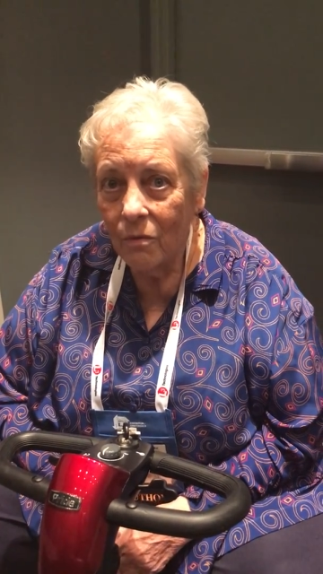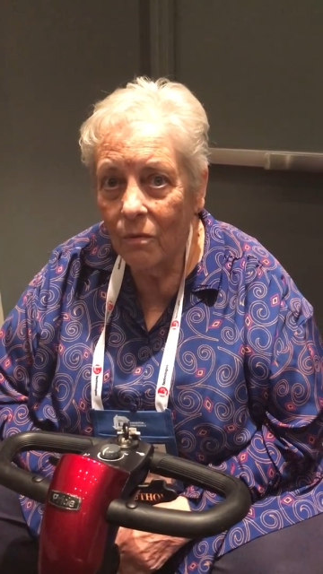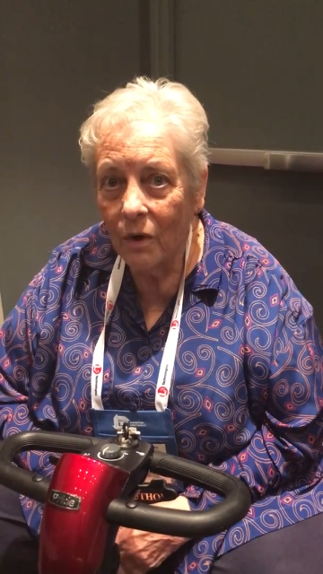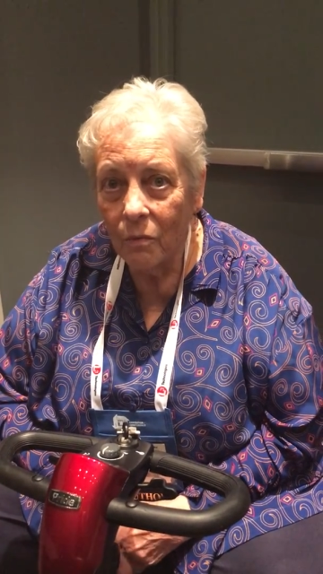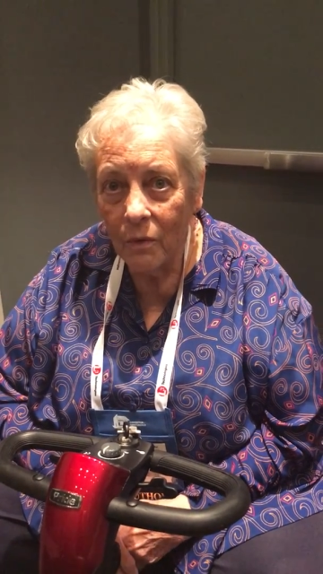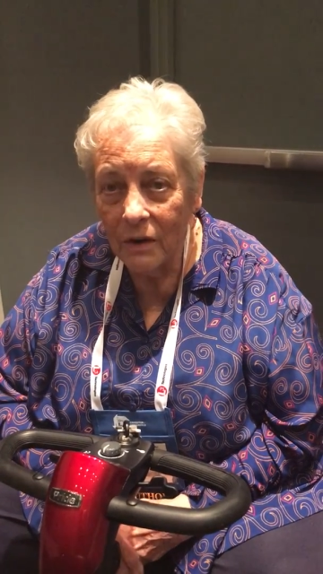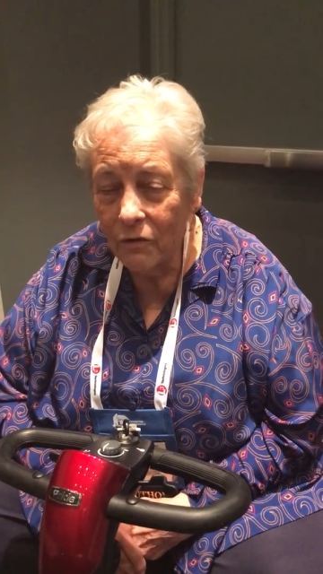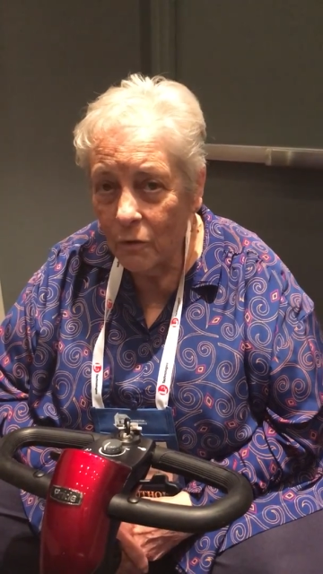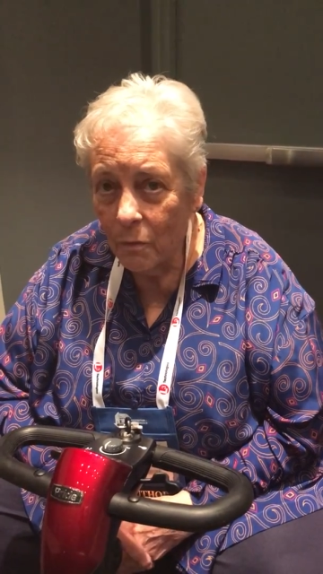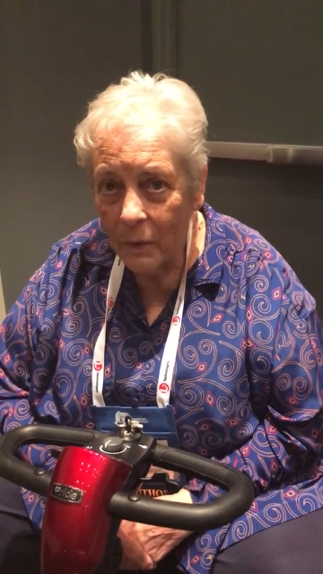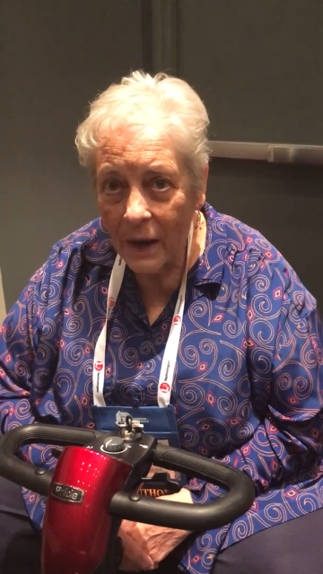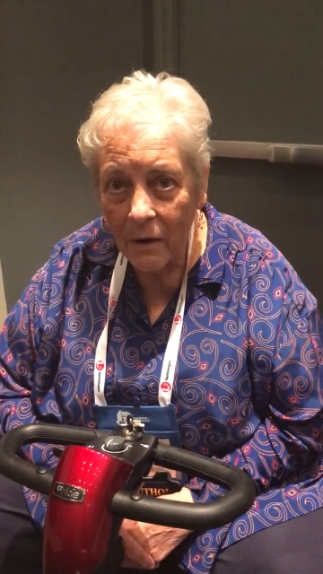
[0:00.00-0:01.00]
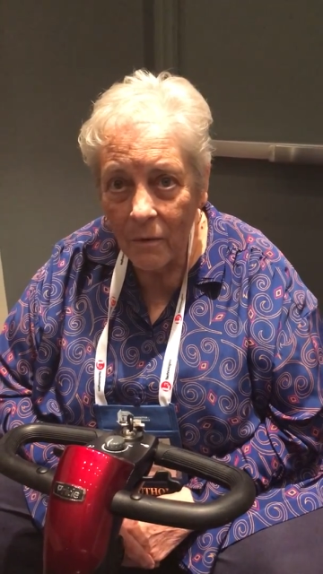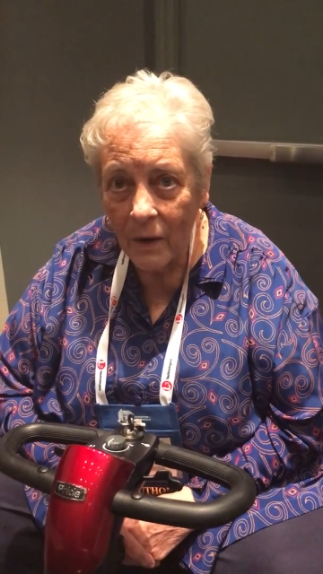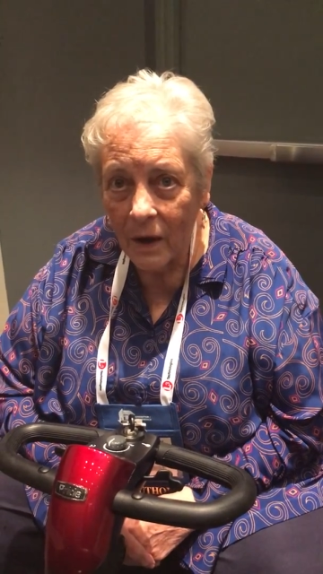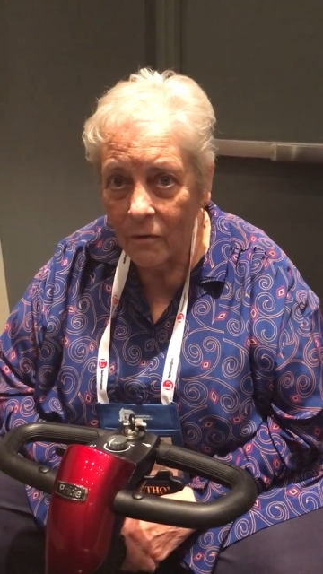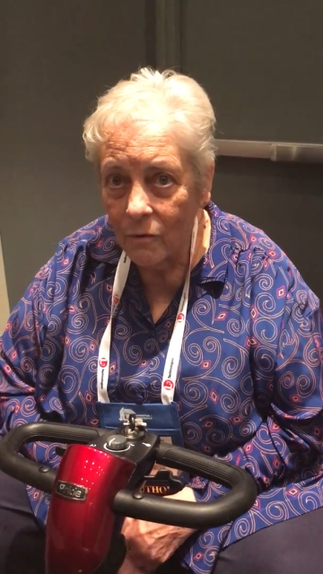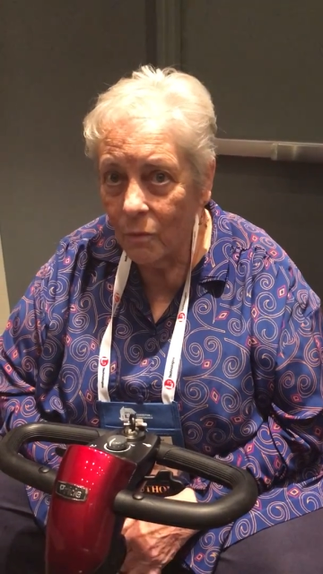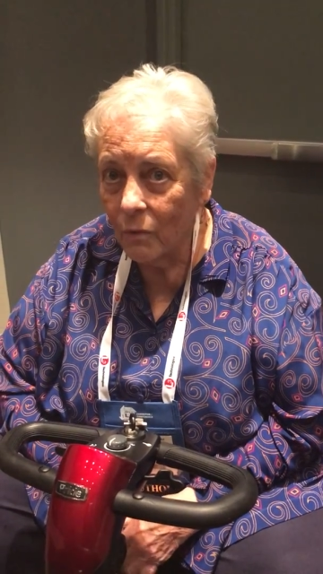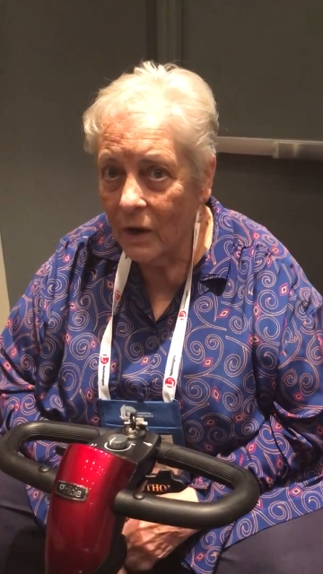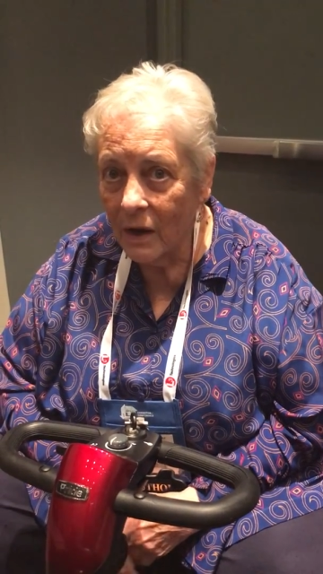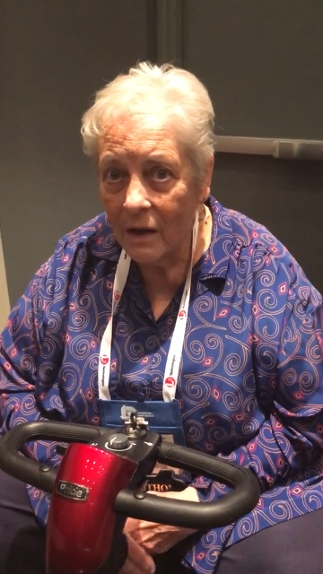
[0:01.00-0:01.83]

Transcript: what racial background, what